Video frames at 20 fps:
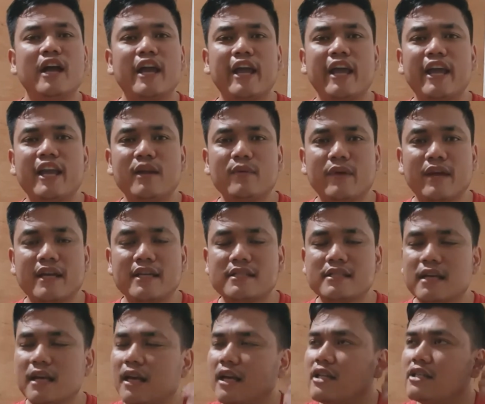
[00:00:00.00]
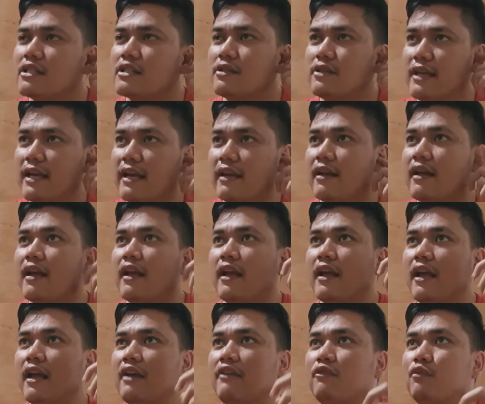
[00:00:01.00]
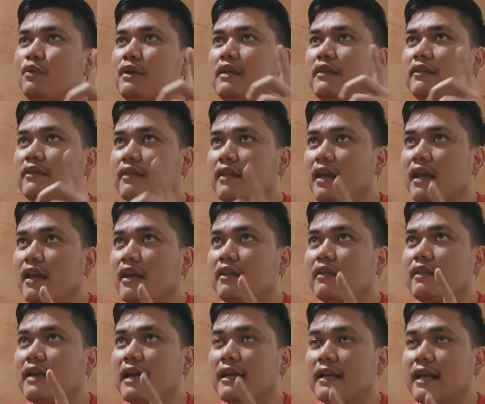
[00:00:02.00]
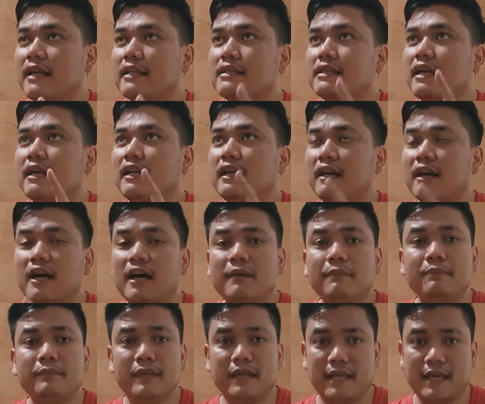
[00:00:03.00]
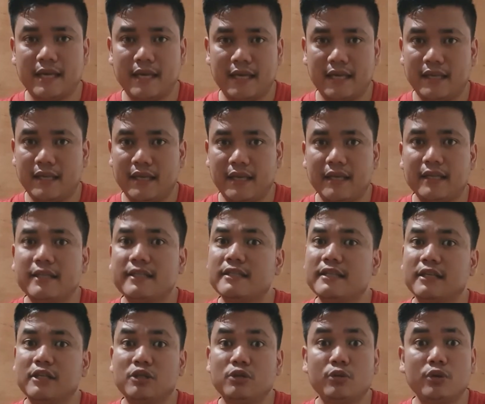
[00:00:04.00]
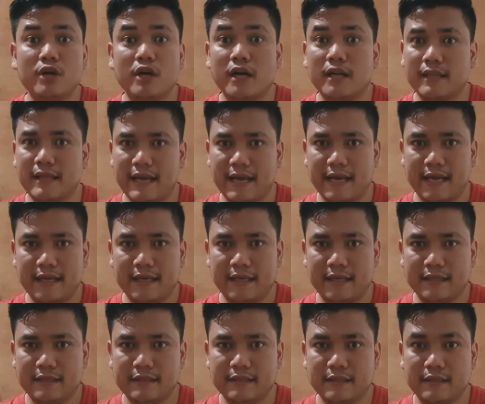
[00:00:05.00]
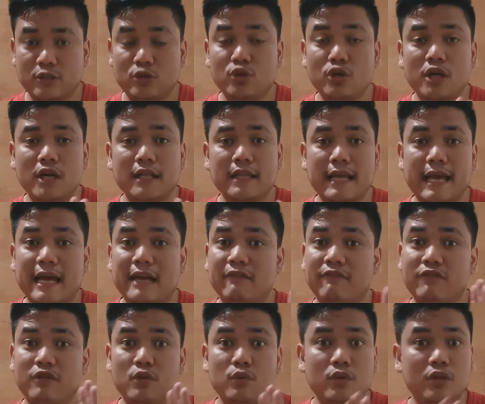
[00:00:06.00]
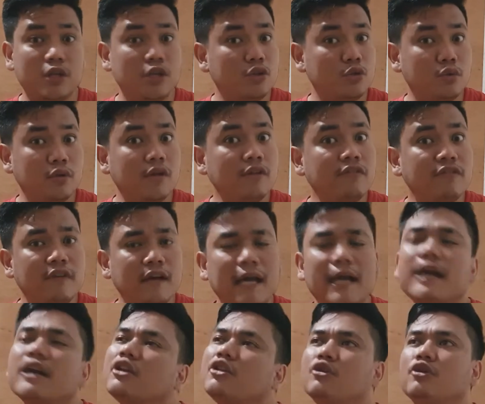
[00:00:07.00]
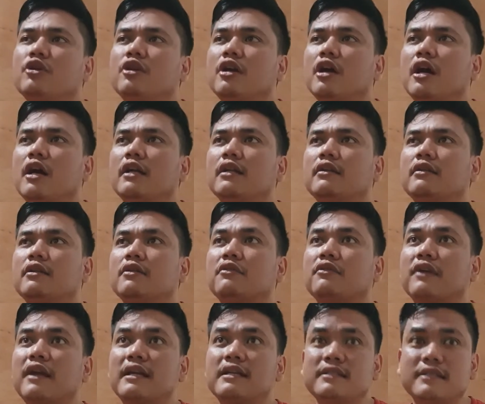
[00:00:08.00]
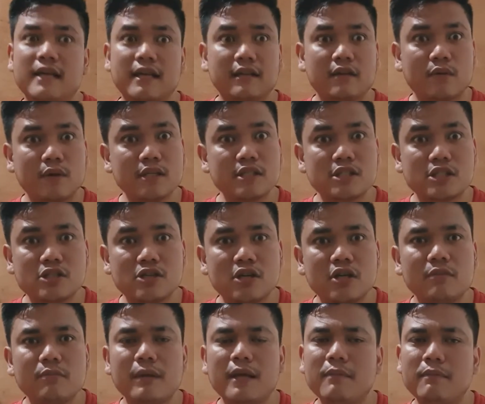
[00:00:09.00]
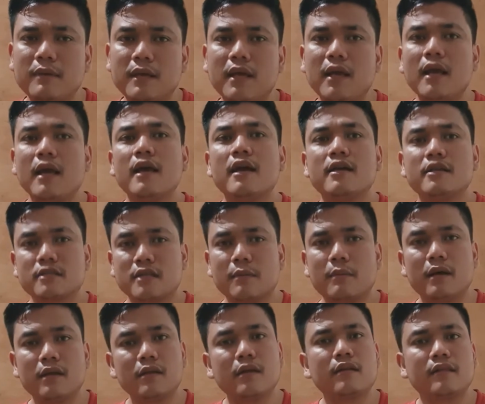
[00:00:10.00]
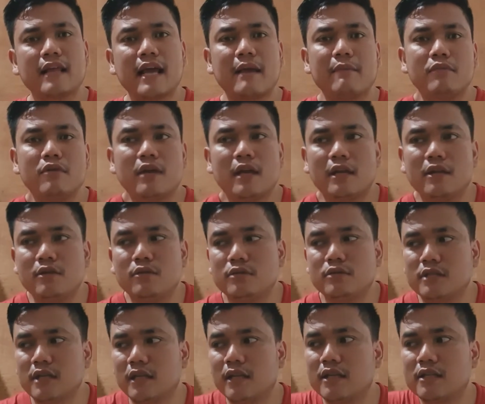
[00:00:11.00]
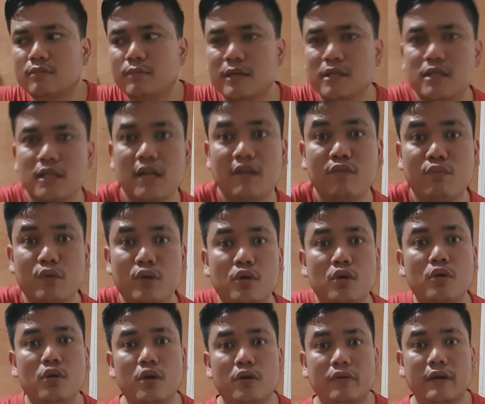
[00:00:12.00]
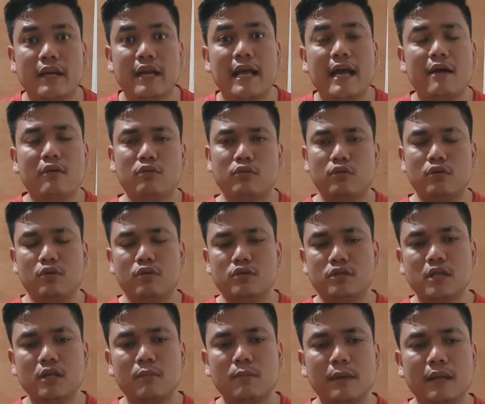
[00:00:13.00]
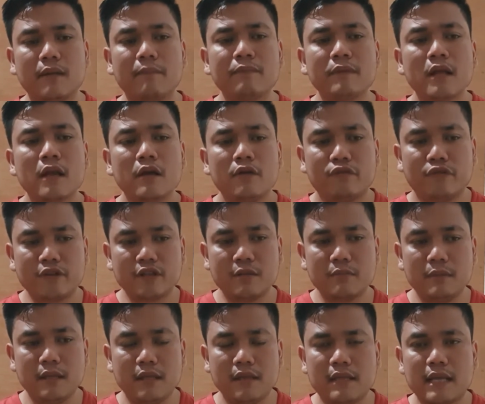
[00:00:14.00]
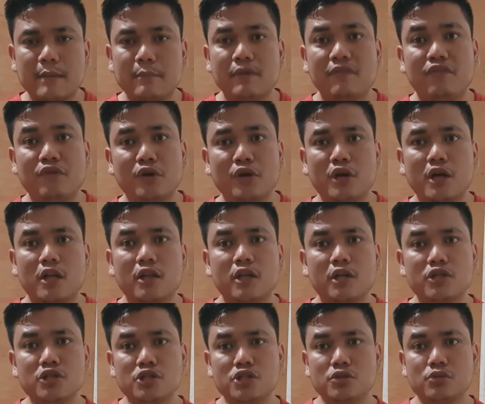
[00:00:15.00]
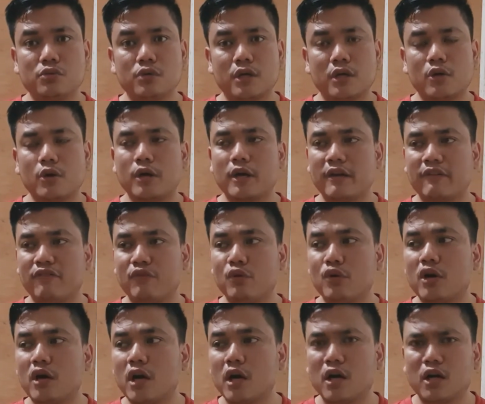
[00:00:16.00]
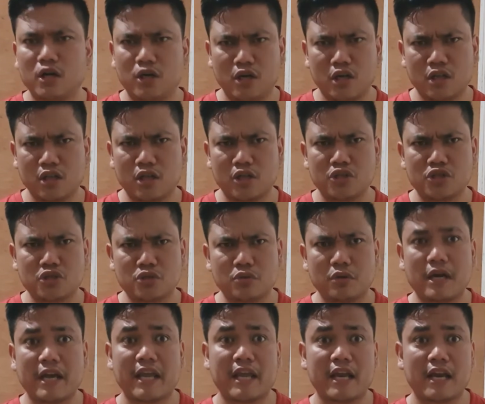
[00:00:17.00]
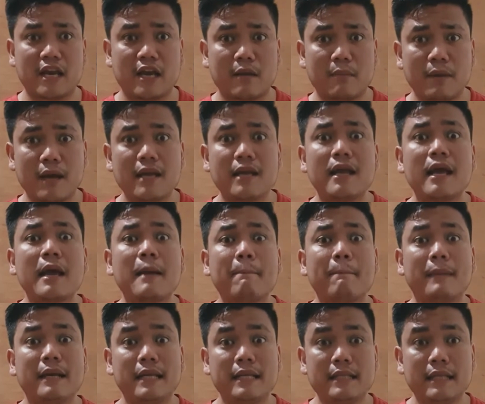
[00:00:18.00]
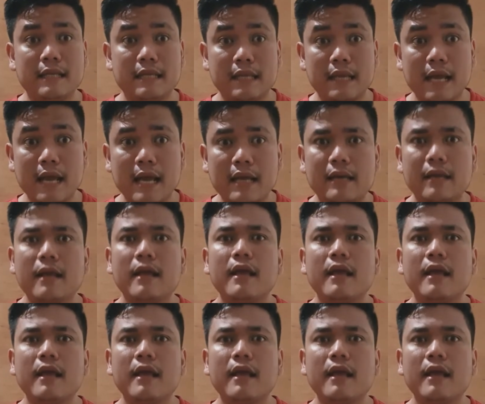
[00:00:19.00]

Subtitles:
Anyways, so yan. If we think that it's gonna complicate it, do not add it. Do not add fuel into the fire. Do not raise that question. Maybe some other time you can use it, especially if you know already how to use it. But for the meantime, if you're not unsure, or if you are not unsure, ayan na naman, mali din yan.